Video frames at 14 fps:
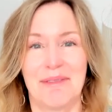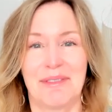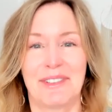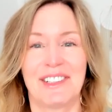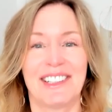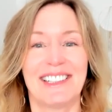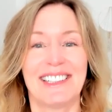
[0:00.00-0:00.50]
I'm
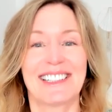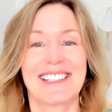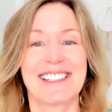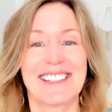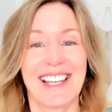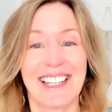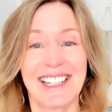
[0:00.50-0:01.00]
really
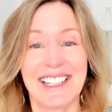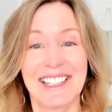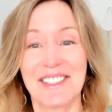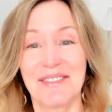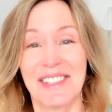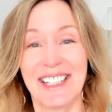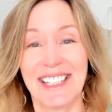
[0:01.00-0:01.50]

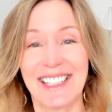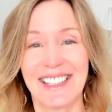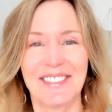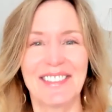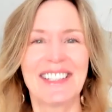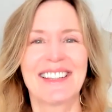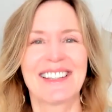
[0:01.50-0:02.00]
excited to be
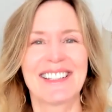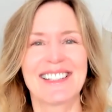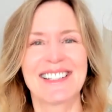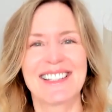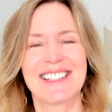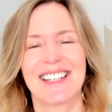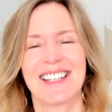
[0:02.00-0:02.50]
giving
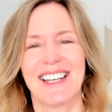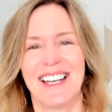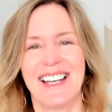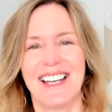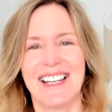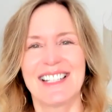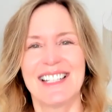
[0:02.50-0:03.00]
this
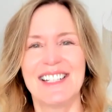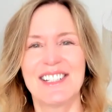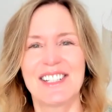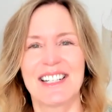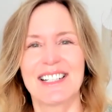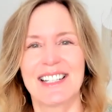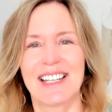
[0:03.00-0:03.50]

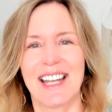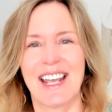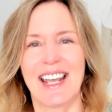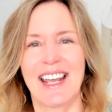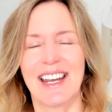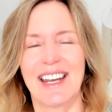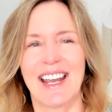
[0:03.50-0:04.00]
teaching
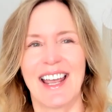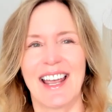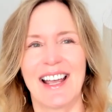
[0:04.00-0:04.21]
today.